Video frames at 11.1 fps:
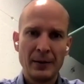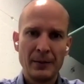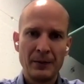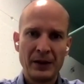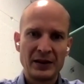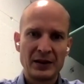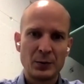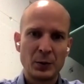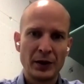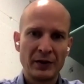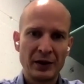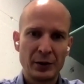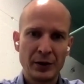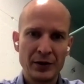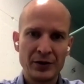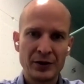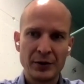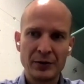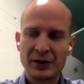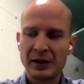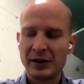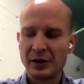Um, that's one of the
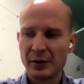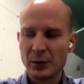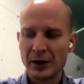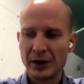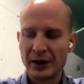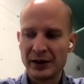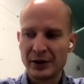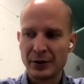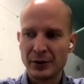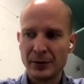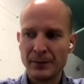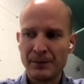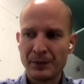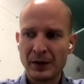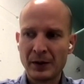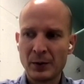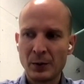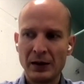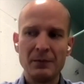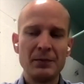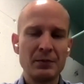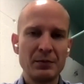cornerstones. Then the other one is to
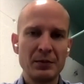well.